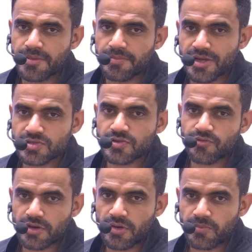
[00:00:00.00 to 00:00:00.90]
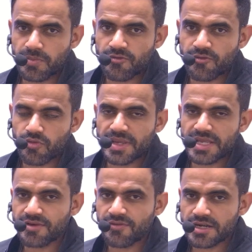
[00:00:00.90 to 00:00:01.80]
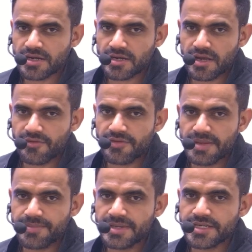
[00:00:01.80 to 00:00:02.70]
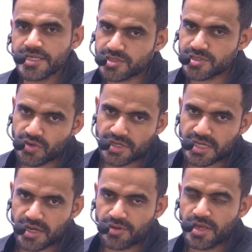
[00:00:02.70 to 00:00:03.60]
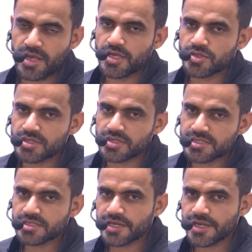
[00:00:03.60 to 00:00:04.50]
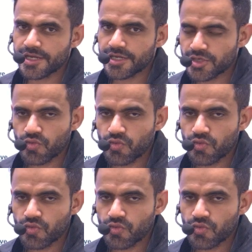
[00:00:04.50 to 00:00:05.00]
because of global warming, the water availability is going down. So this is creating two